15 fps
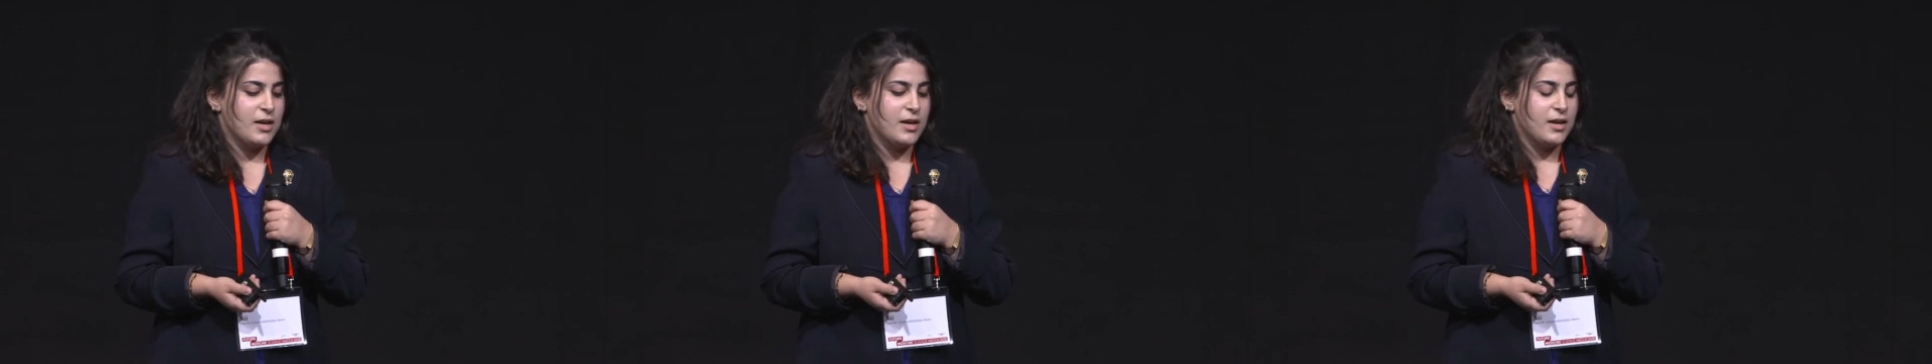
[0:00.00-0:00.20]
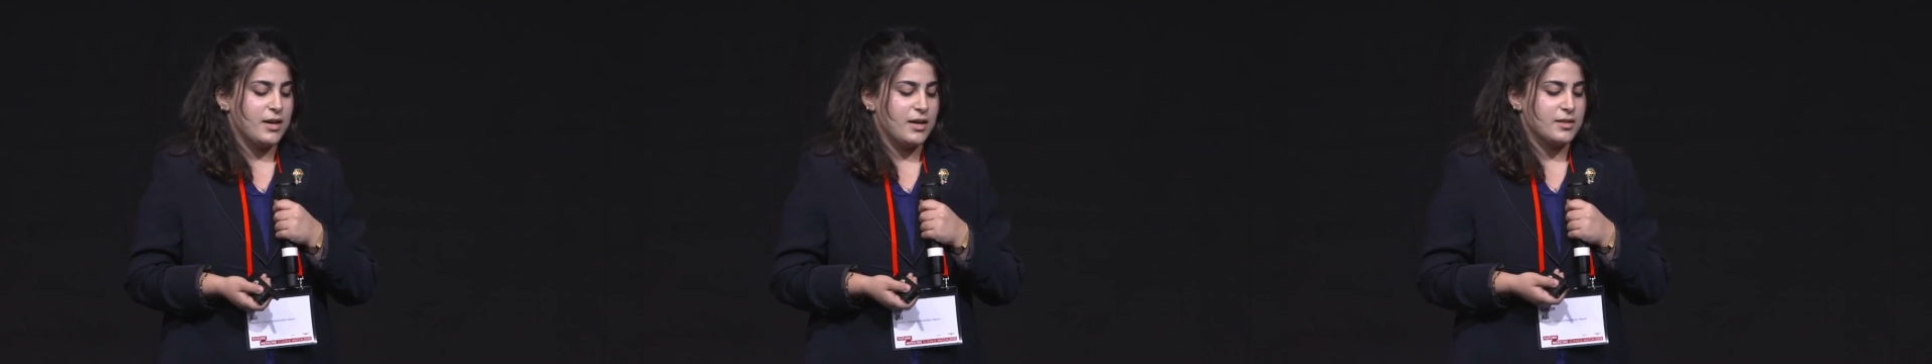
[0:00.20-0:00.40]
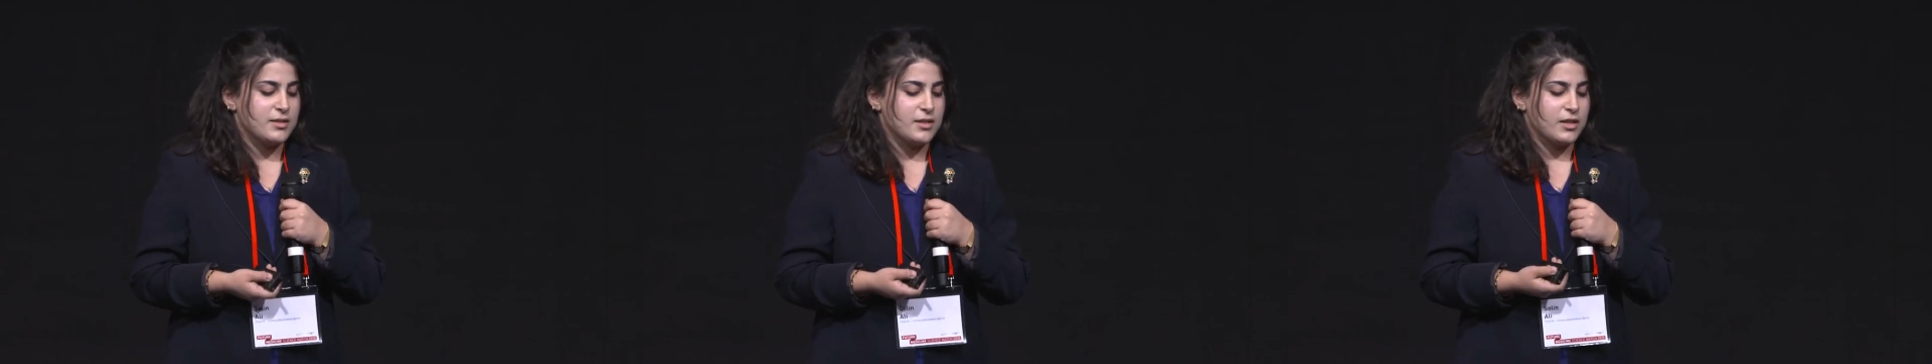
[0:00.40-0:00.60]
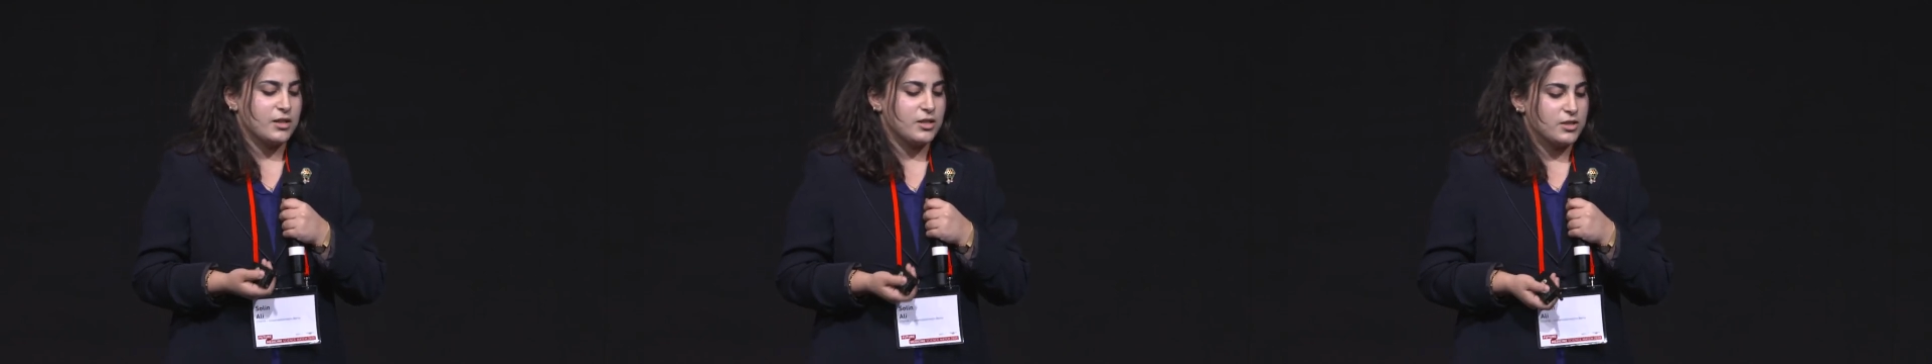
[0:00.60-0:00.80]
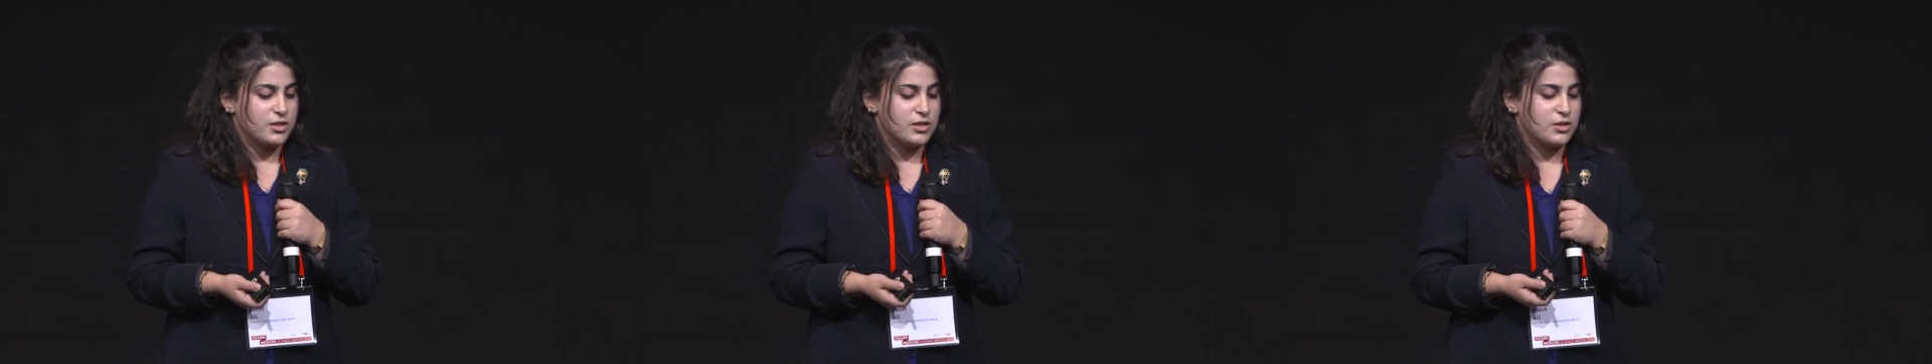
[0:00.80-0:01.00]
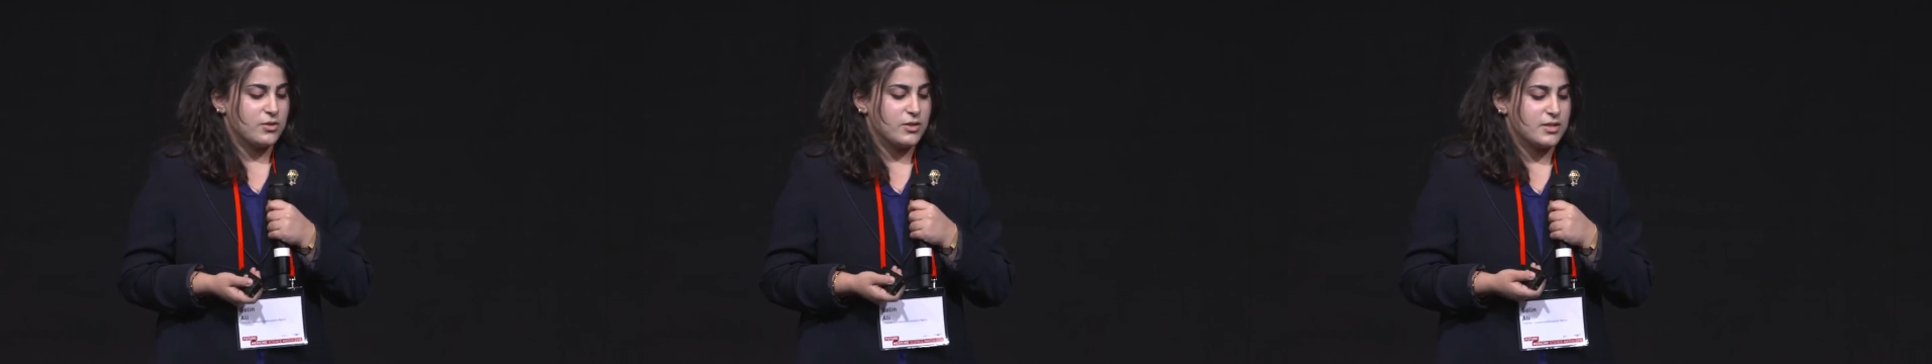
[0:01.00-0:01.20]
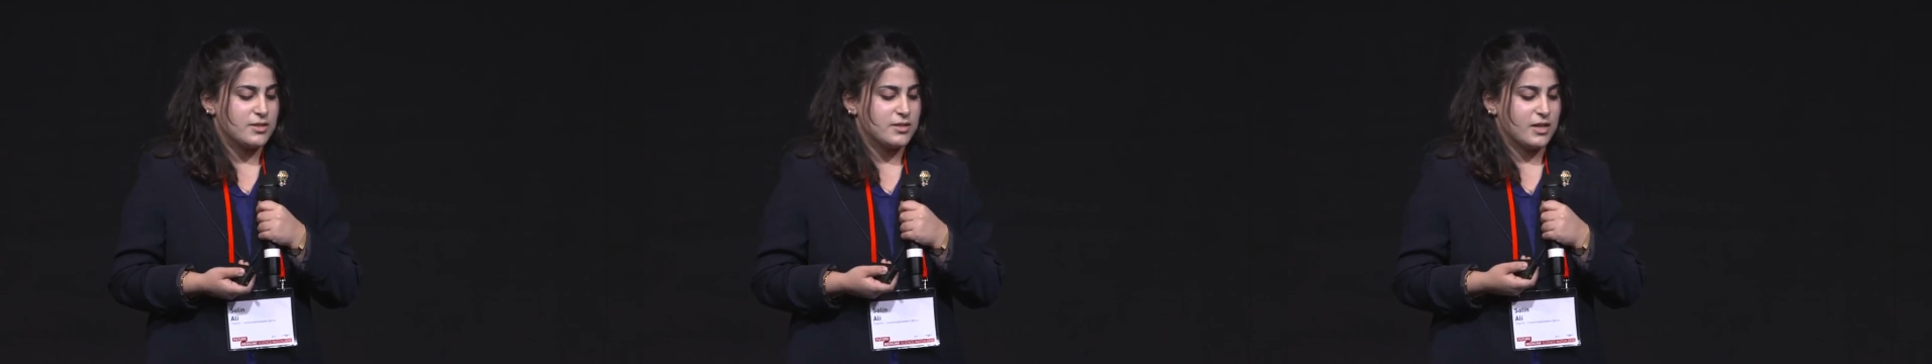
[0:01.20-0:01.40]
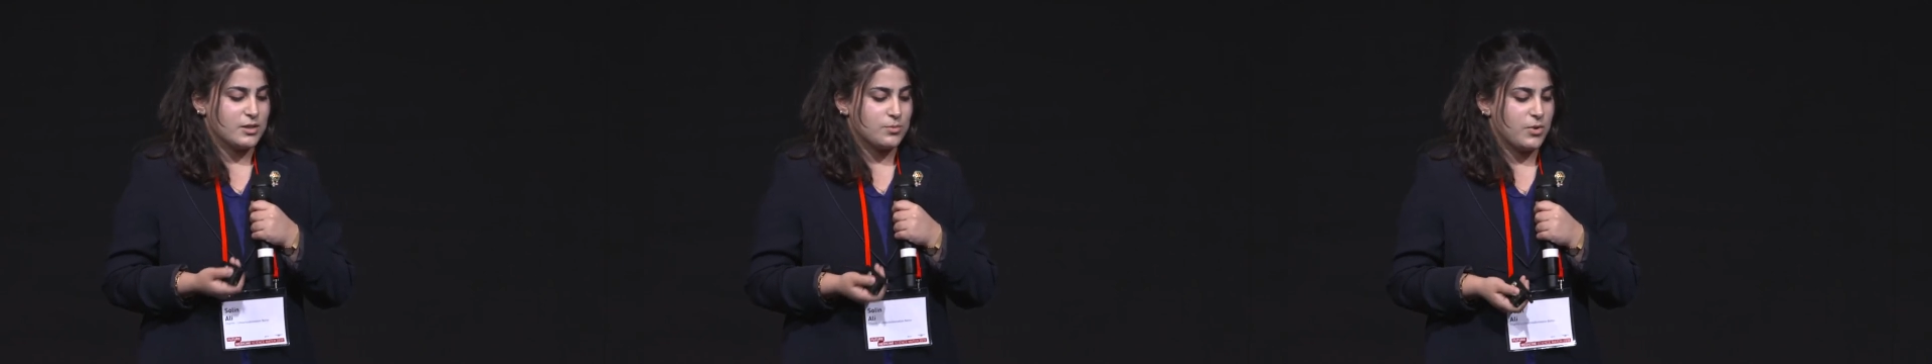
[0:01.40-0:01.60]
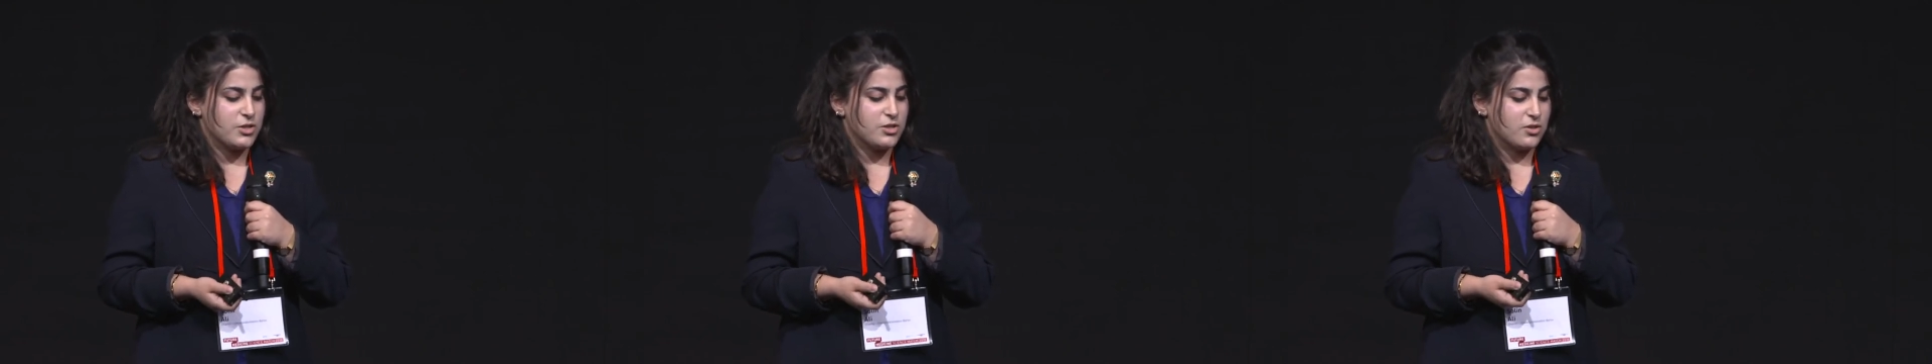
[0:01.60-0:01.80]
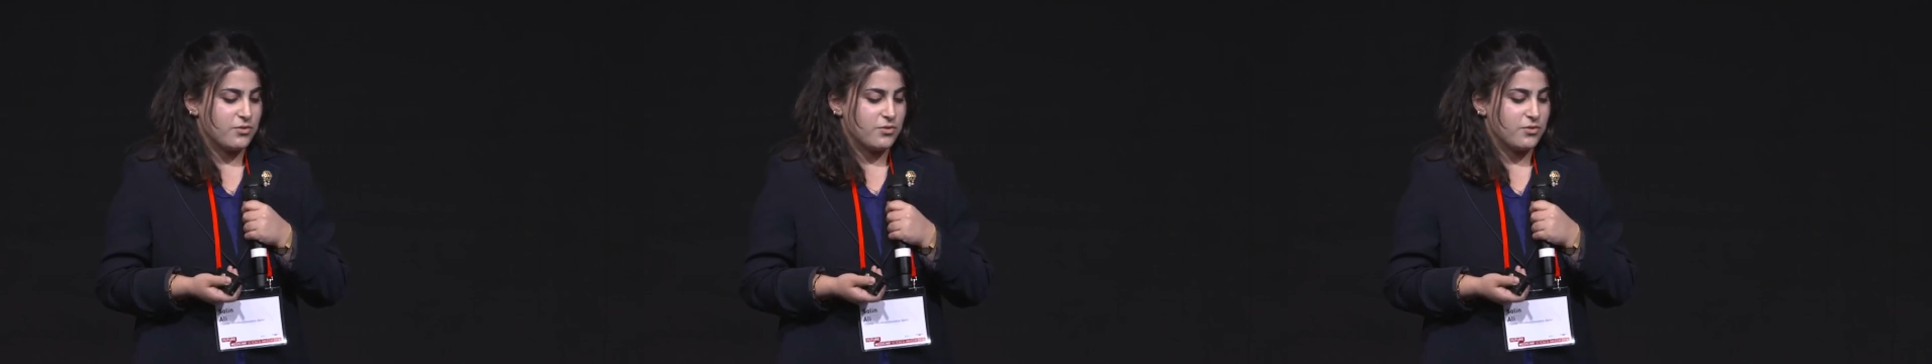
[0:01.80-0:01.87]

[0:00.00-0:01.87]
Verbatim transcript: and a continuous expression